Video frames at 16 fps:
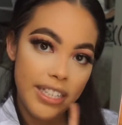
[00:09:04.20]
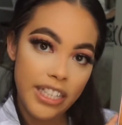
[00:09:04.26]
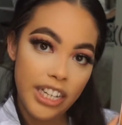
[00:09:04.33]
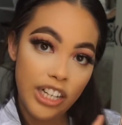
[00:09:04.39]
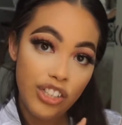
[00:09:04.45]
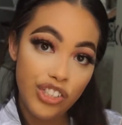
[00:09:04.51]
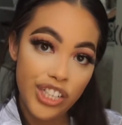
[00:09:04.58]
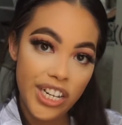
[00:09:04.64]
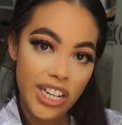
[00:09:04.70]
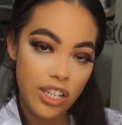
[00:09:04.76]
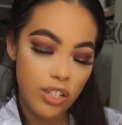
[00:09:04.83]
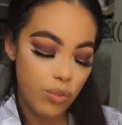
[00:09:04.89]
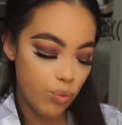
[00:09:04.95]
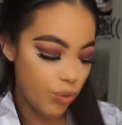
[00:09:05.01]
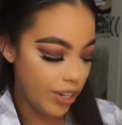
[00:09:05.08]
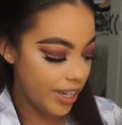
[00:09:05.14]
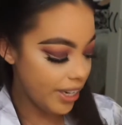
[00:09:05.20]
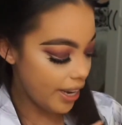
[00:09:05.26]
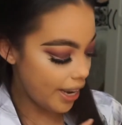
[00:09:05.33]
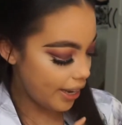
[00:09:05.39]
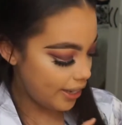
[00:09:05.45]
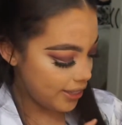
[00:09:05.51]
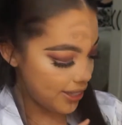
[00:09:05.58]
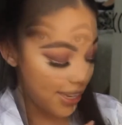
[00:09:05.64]
Taylor Jenkins Reid
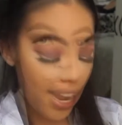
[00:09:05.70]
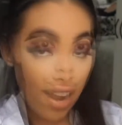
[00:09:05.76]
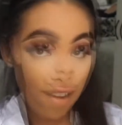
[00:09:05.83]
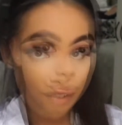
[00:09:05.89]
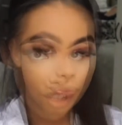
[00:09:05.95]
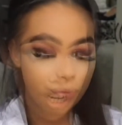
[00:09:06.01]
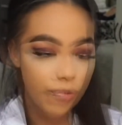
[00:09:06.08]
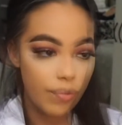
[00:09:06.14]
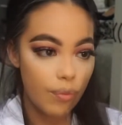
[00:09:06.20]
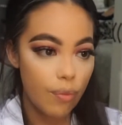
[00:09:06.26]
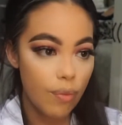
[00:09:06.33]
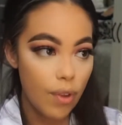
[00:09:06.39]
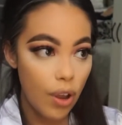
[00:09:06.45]
and is After I Do.